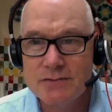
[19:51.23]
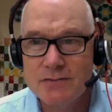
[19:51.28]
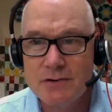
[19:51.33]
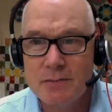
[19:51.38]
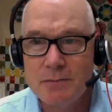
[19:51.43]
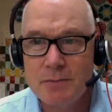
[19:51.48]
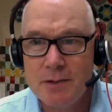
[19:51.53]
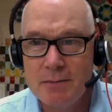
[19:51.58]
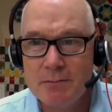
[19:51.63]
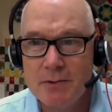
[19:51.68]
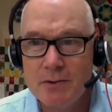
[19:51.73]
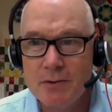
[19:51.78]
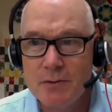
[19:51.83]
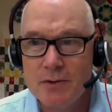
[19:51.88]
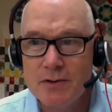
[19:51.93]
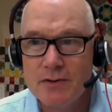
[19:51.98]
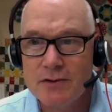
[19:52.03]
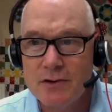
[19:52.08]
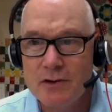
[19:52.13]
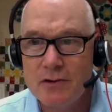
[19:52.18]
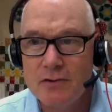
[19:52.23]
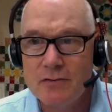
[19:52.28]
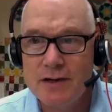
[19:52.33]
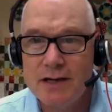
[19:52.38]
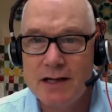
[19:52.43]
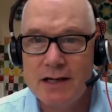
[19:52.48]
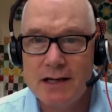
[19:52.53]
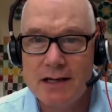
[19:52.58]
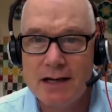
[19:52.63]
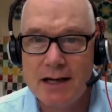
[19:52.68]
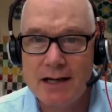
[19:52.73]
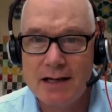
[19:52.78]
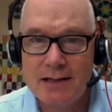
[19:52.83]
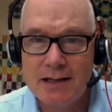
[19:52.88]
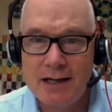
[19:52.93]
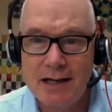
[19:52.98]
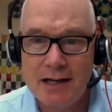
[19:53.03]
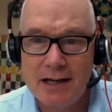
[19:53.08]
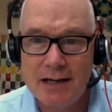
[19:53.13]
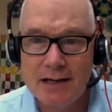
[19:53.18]
for people with COVID
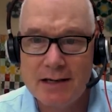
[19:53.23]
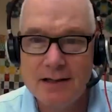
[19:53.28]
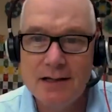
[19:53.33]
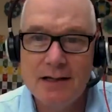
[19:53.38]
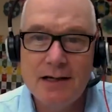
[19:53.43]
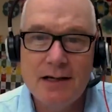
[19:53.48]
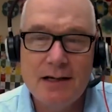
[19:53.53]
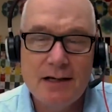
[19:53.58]
19.